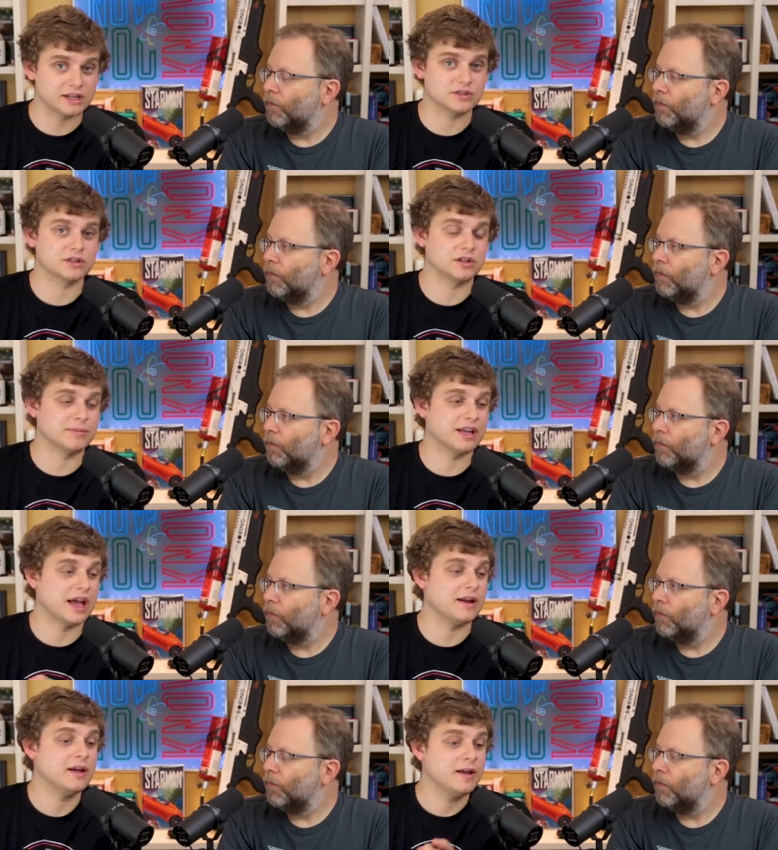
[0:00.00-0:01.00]
Speaker 1: kids are going to
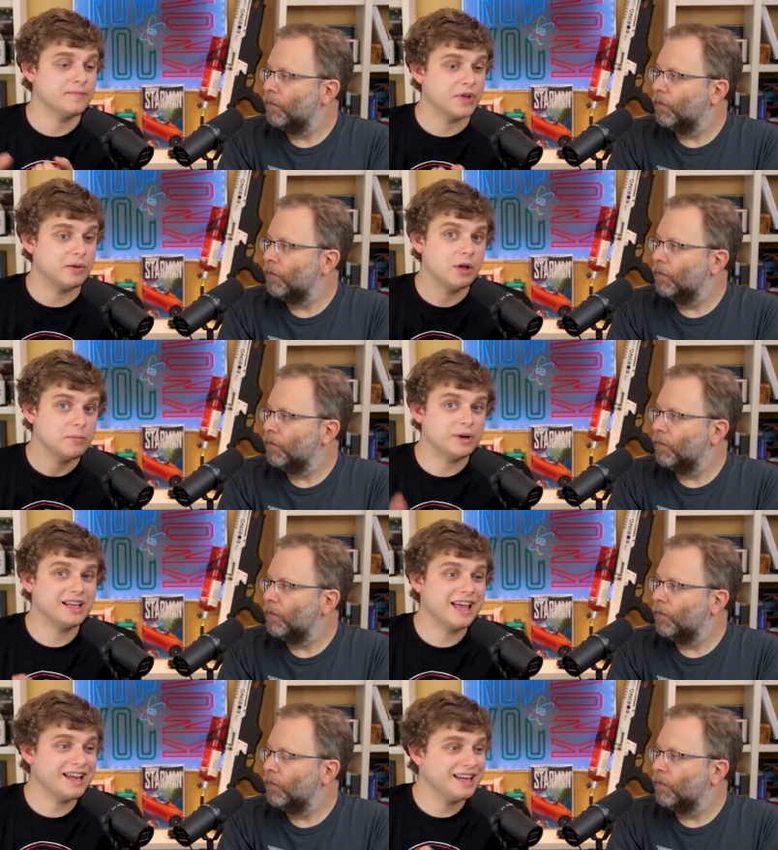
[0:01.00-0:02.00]
get. Um, but
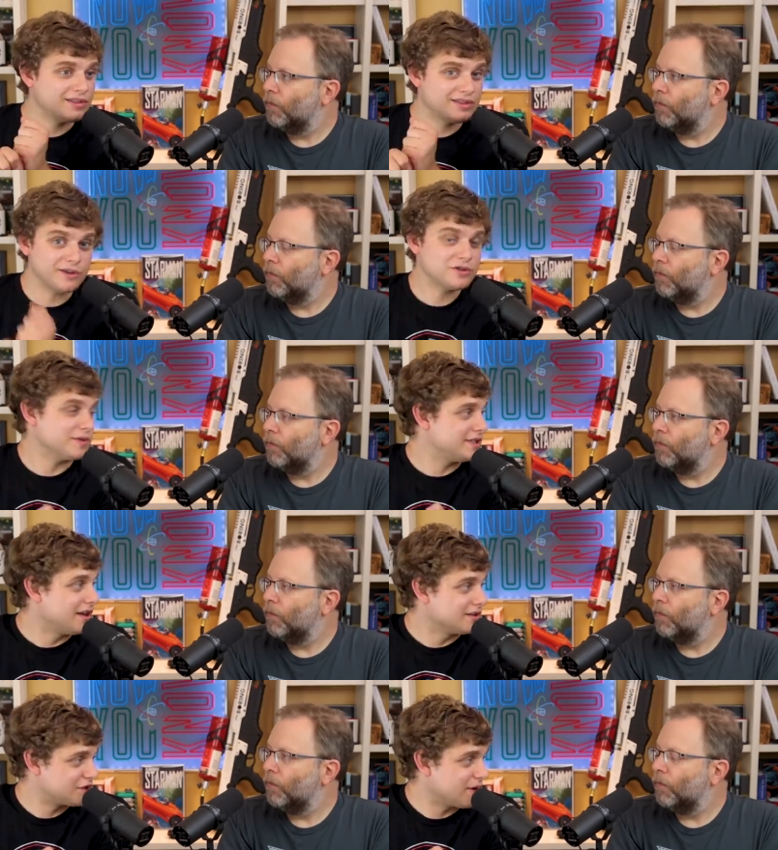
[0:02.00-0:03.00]
again, those are
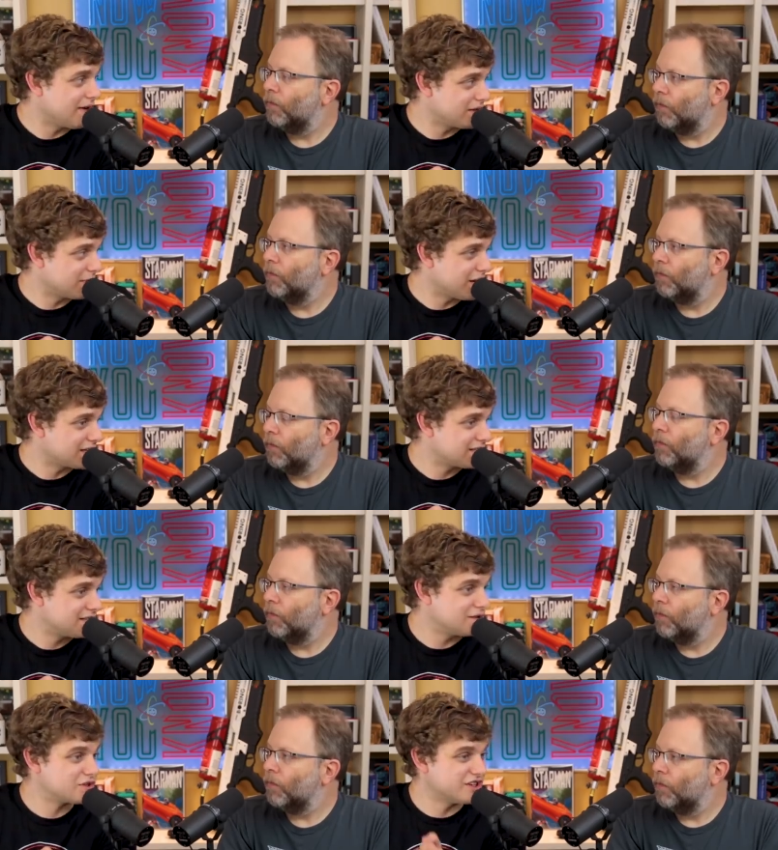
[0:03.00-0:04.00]
adults driving the bus.
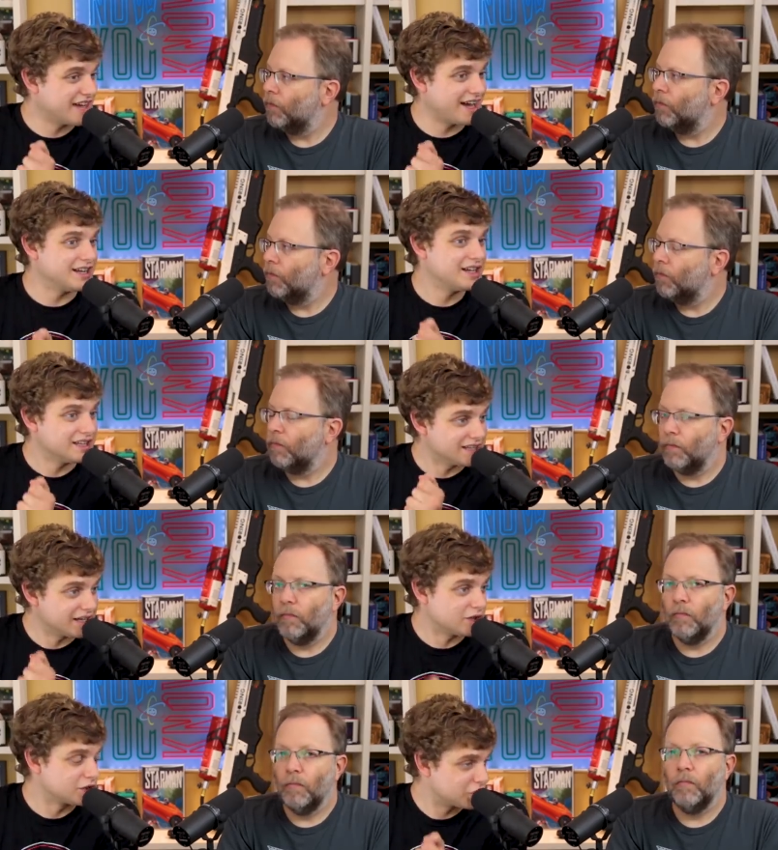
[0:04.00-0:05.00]
Those are not
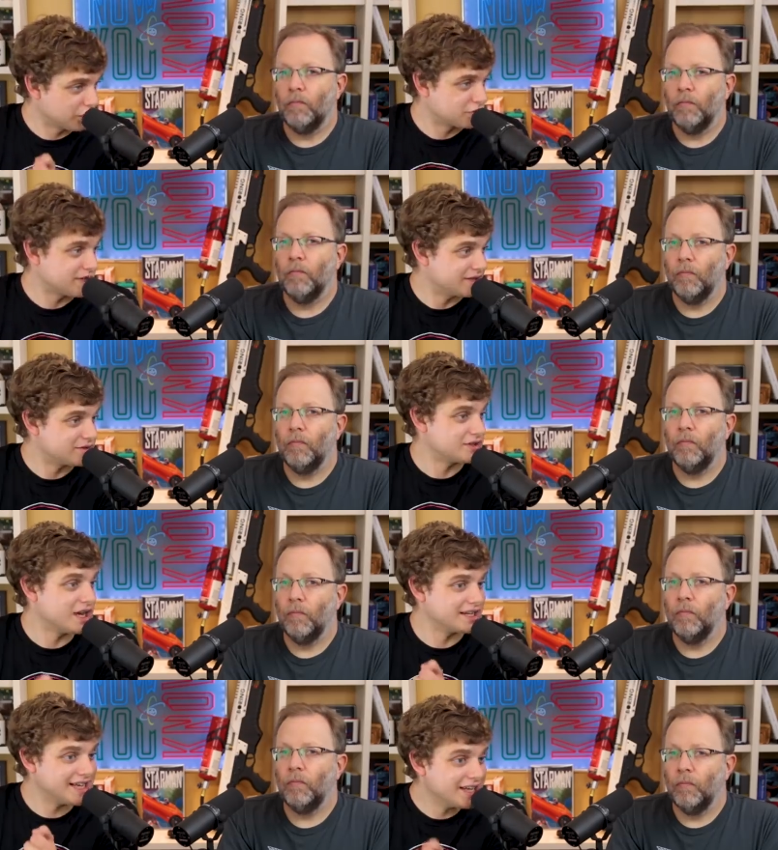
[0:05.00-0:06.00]
little children. Those are
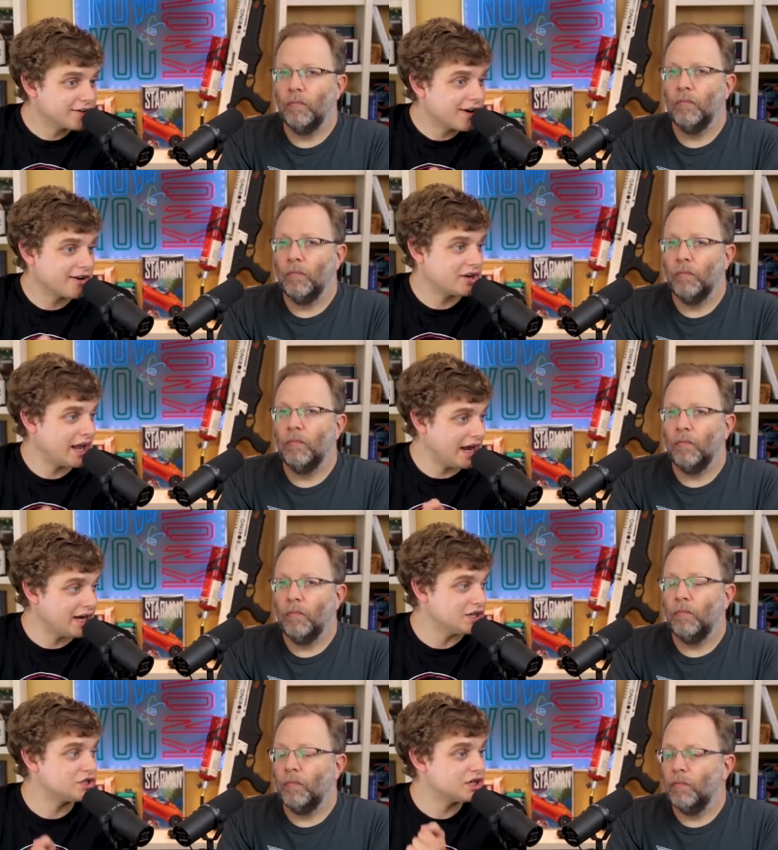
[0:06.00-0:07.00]
not kindergarten
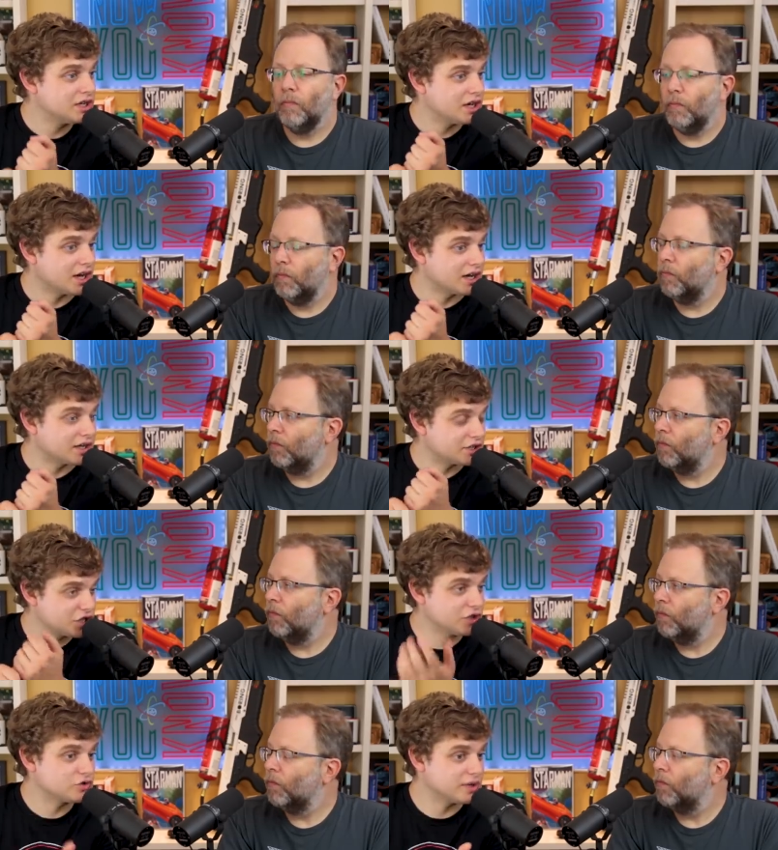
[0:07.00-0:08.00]
aged uh,
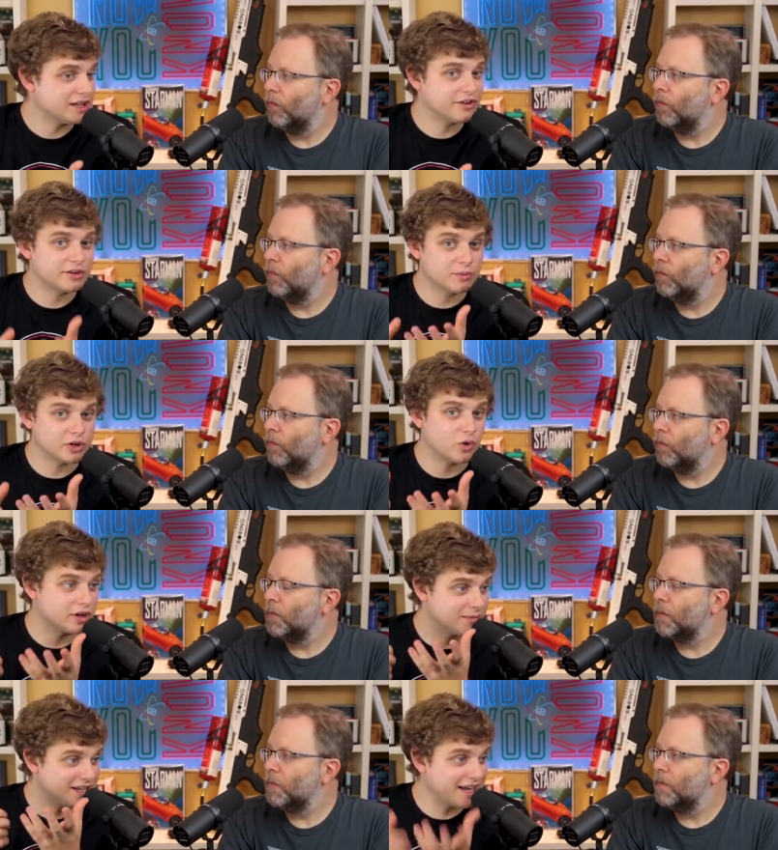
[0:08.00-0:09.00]
children that are
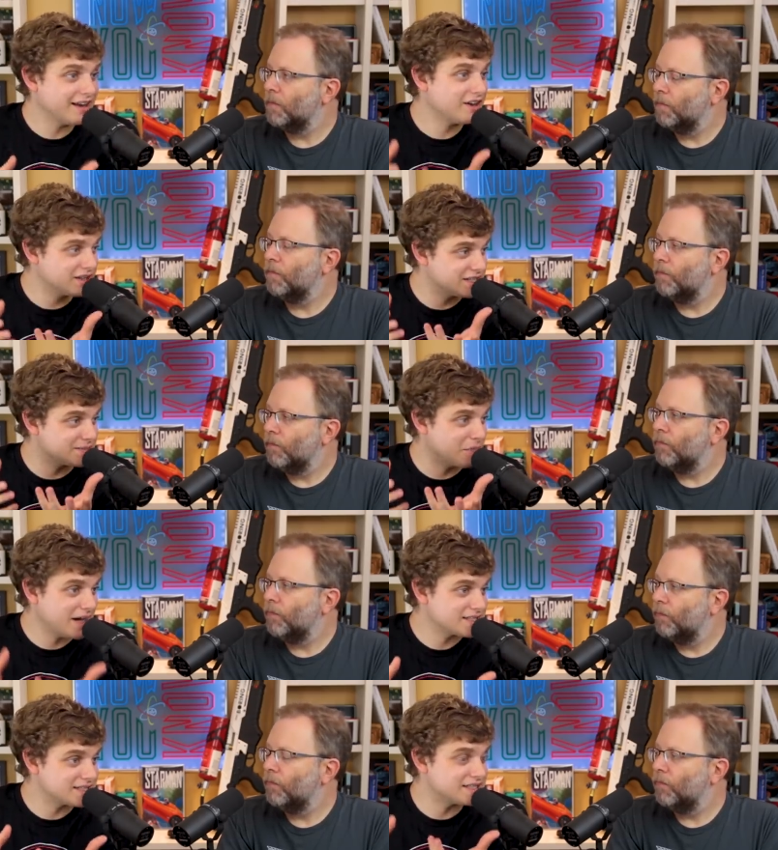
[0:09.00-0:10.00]
going to be getting on this
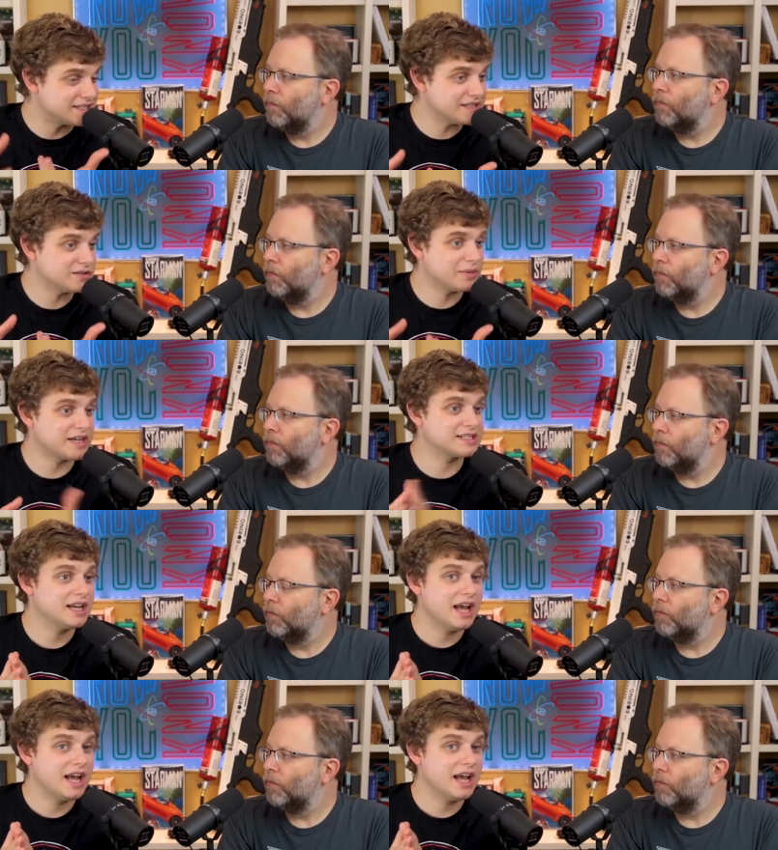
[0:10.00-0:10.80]
bus, this diesel bus,